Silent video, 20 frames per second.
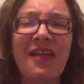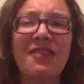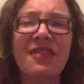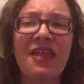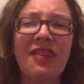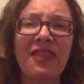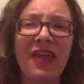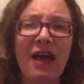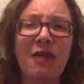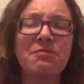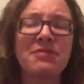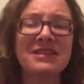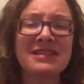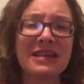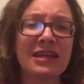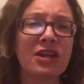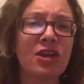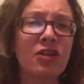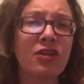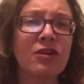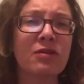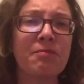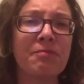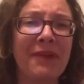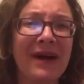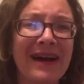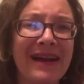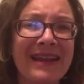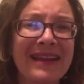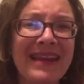that that particular
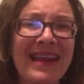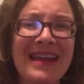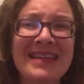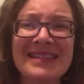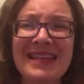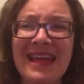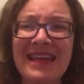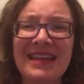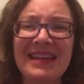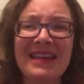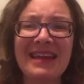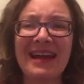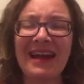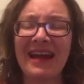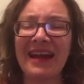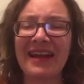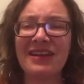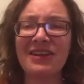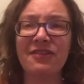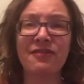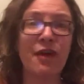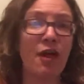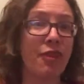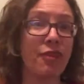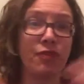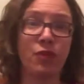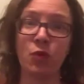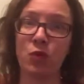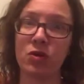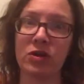body has any kind of
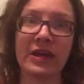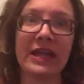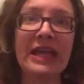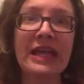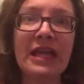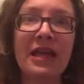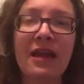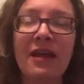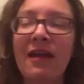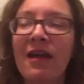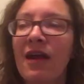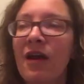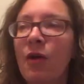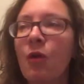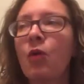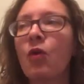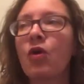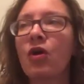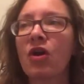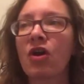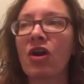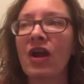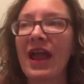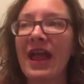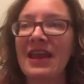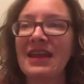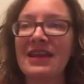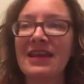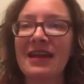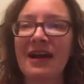authority or
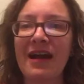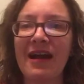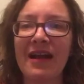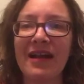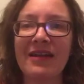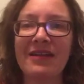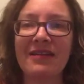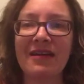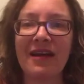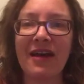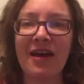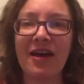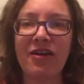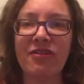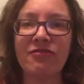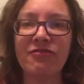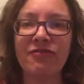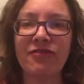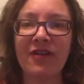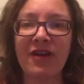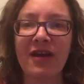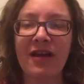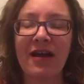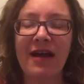any kind of,